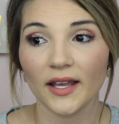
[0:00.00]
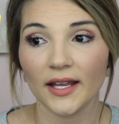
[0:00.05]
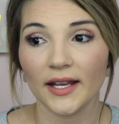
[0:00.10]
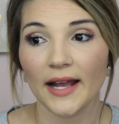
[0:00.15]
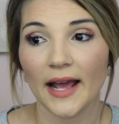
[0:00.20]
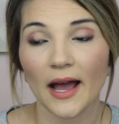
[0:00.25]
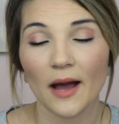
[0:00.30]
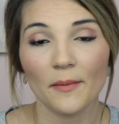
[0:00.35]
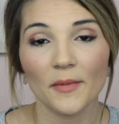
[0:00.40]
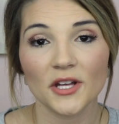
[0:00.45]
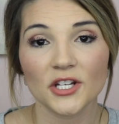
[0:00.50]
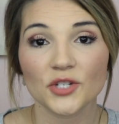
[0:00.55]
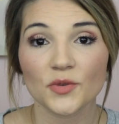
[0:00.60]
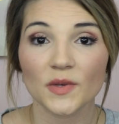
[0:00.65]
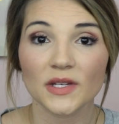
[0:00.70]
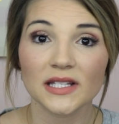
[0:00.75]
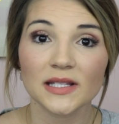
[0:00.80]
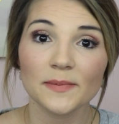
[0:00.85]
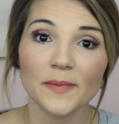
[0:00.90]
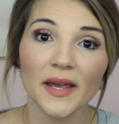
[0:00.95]
in how much
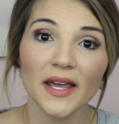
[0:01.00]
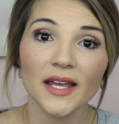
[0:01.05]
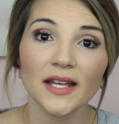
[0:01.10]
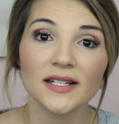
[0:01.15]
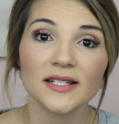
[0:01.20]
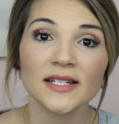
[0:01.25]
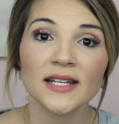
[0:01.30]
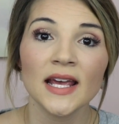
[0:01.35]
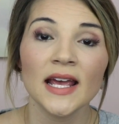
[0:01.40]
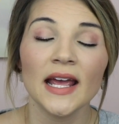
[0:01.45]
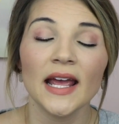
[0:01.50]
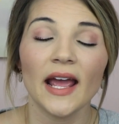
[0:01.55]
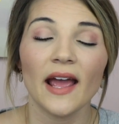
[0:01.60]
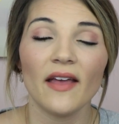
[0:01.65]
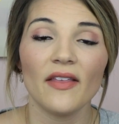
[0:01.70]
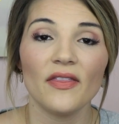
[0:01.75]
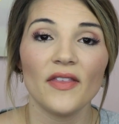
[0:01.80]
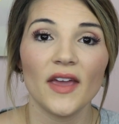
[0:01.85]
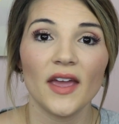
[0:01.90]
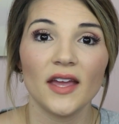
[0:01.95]
we spent.
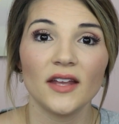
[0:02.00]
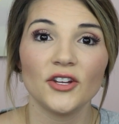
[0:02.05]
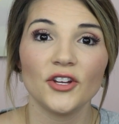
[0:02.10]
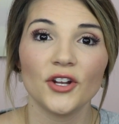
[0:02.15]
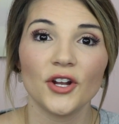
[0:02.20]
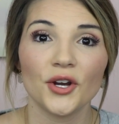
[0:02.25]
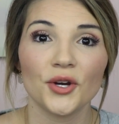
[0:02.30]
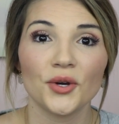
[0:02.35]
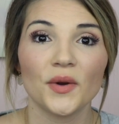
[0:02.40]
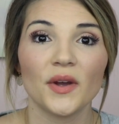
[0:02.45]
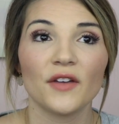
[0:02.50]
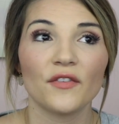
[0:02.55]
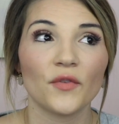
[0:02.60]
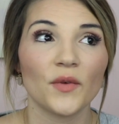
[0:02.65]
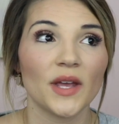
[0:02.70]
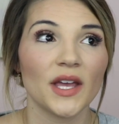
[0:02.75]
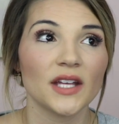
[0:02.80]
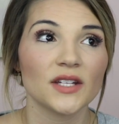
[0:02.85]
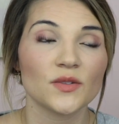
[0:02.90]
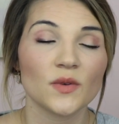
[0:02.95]
And then, you know, if
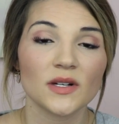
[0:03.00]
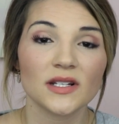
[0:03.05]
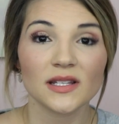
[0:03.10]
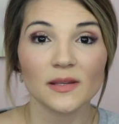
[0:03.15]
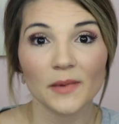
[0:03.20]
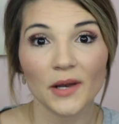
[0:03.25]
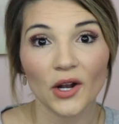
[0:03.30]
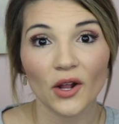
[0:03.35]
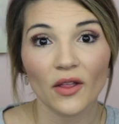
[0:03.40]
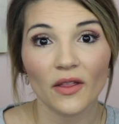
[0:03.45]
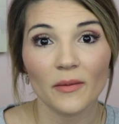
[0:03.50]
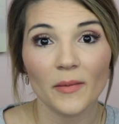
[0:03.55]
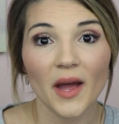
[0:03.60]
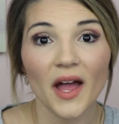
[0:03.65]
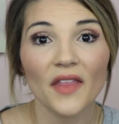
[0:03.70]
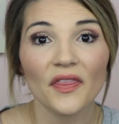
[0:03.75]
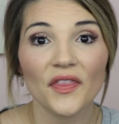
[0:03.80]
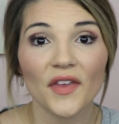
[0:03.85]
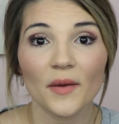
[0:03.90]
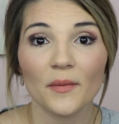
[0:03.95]
we get towards the middle of the
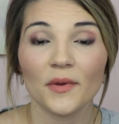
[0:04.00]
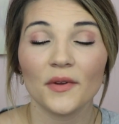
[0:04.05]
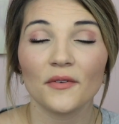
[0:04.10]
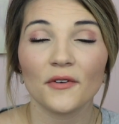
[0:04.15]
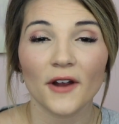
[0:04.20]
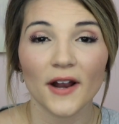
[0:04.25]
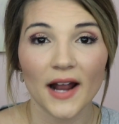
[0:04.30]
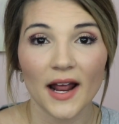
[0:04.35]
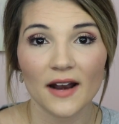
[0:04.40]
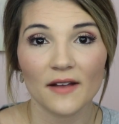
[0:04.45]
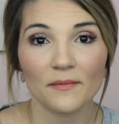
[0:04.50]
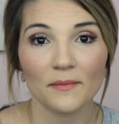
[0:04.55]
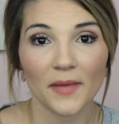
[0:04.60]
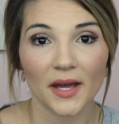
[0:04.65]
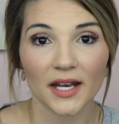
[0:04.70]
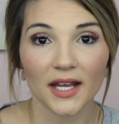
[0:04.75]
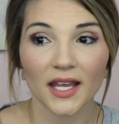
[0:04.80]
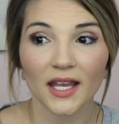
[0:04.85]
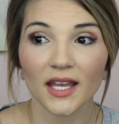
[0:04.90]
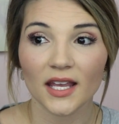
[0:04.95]
month and we run out of
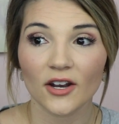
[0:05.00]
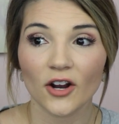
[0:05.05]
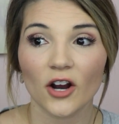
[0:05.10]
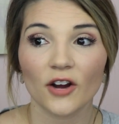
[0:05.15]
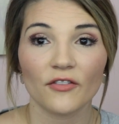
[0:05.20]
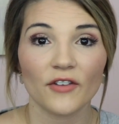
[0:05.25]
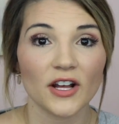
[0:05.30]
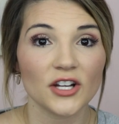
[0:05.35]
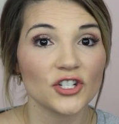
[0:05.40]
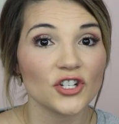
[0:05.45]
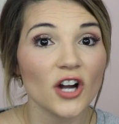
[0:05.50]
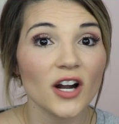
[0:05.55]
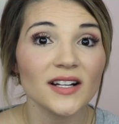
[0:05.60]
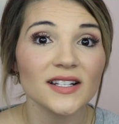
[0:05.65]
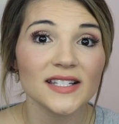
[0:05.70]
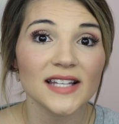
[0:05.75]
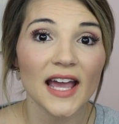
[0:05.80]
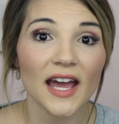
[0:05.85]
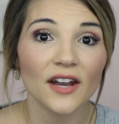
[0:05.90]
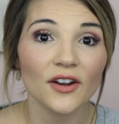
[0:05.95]
money in our
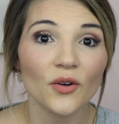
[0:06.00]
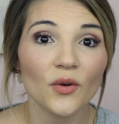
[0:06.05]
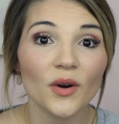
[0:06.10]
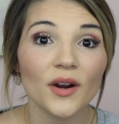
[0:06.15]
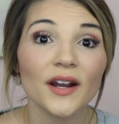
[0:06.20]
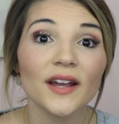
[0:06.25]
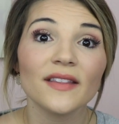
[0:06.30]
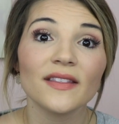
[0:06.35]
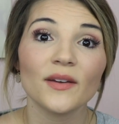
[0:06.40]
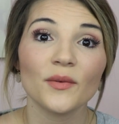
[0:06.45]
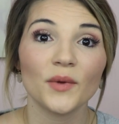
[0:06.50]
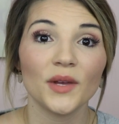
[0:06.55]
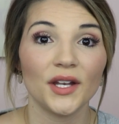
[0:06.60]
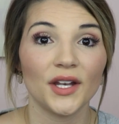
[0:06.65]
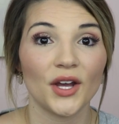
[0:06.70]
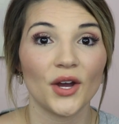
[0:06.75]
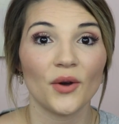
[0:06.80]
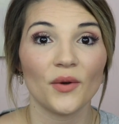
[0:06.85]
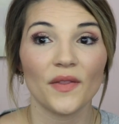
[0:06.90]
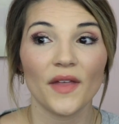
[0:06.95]
restaurants category, then we
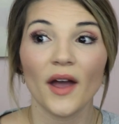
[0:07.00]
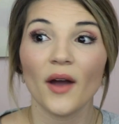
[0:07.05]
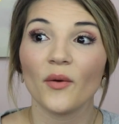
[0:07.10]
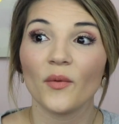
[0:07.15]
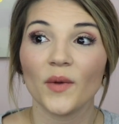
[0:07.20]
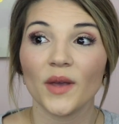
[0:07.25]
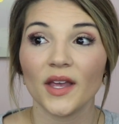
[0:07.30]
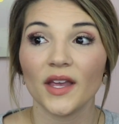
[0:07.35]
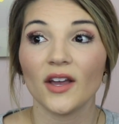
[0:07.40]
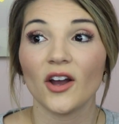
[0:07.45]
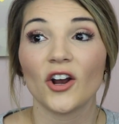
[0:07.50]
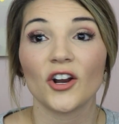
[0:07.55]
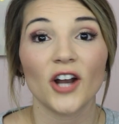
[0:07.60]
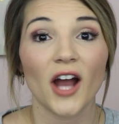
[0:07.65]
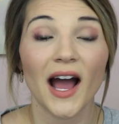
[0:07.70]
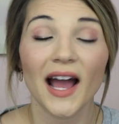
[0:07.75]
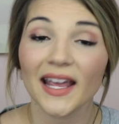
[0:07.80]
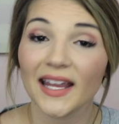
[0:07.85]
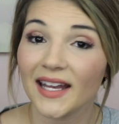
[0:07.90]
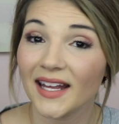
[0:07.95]
know that we are
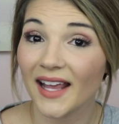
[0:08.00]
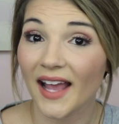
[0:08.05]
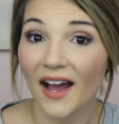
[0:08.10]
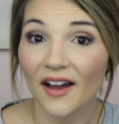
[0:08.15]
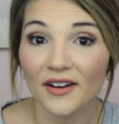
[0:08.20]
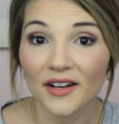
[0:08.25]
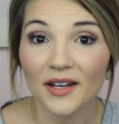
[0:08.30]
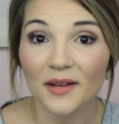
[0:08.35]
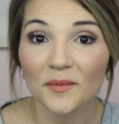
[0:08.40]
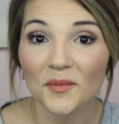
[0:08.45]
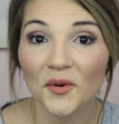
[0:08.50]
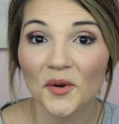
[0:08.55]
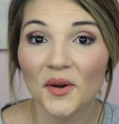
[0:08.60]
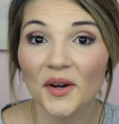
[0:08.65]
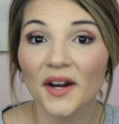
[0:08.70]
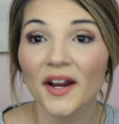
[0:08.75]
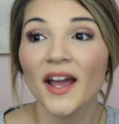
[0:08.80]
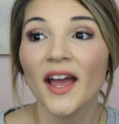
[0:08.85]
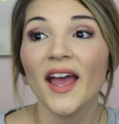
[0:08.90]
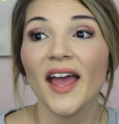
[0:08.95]
not eating out
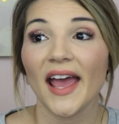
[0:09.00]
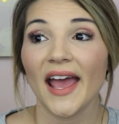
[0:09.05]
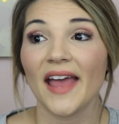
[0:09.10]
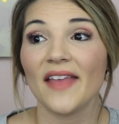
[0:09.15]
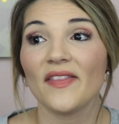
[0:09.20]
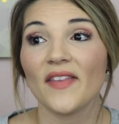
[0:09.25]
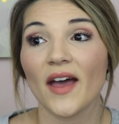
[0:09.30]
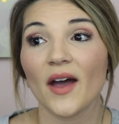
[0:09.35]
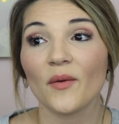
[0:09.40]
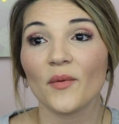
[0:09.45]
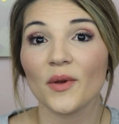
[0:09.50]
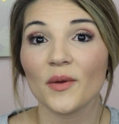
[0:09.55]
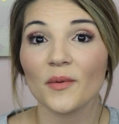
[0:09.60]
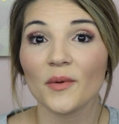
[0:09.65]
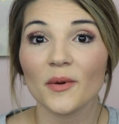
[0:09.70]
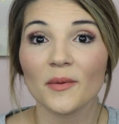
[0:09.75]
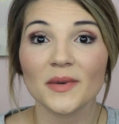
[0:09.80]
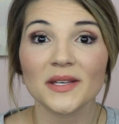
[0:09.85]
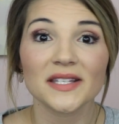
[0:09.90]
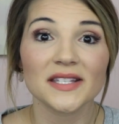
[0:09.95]
anymore and that we
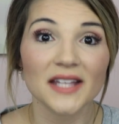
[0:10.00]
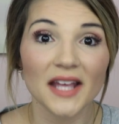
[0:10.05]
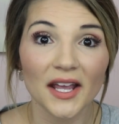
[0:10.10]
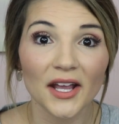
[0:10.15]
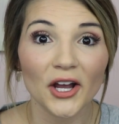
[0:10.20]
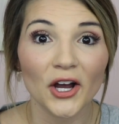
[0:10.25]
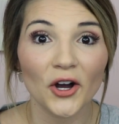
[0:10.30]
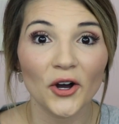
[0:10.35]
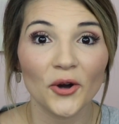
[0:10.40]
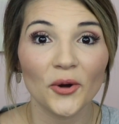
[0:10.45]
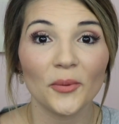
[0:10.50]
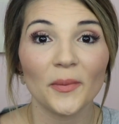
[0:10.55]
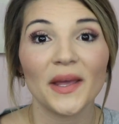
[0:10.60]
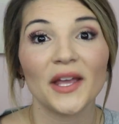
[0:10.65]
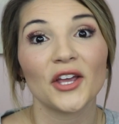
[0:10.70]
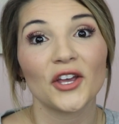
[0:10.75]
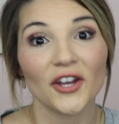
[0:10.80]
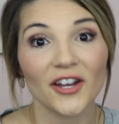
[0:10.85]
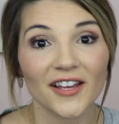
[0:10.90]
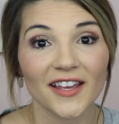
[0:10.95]
will be staying home
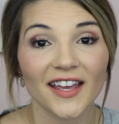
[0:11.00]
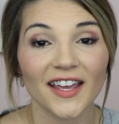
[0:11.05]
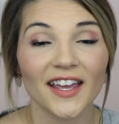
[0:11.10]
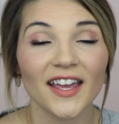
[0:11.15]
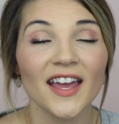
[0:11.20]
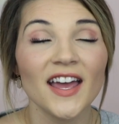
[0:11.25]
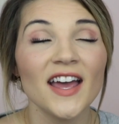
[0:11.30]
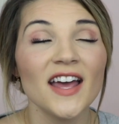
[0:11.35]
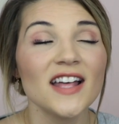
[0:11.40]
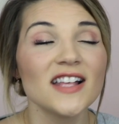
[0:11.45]
and cooking.